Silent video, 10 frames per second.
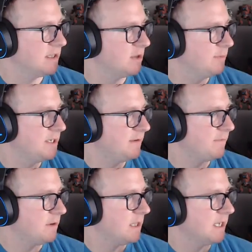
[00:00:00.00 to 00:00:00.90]
bit
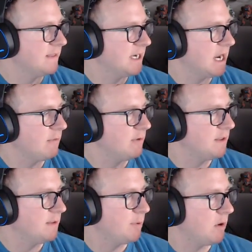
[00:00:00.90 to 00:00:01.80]
different. Like they got rid of
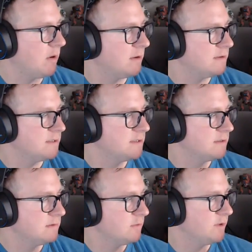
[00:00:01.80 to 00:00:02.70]
the
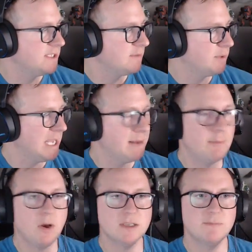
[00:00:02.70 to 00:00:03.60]
pause. Well, it's a play and
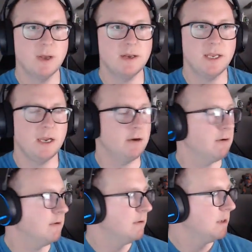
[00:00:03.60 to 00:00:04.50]
pause button
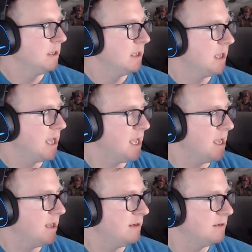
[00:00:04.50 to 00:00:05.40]
here,
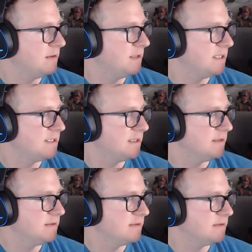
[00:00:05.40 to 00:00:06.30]
and this
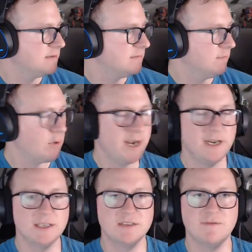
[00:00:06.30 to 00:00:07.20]
is
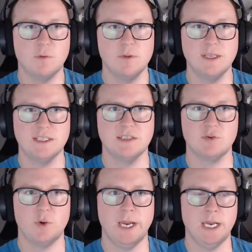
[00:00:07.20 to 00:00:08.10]
brightness for the
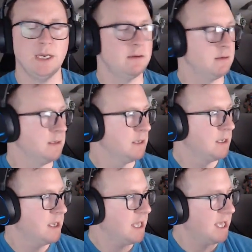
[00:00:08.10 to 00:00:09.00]
screen,
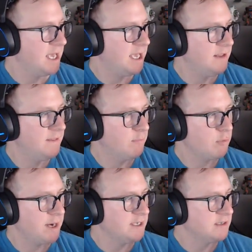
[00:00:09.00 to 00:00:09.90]
and the
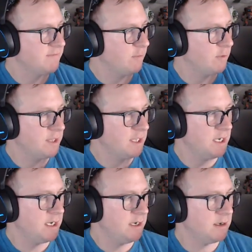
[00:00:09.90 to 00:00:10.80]
brightness for the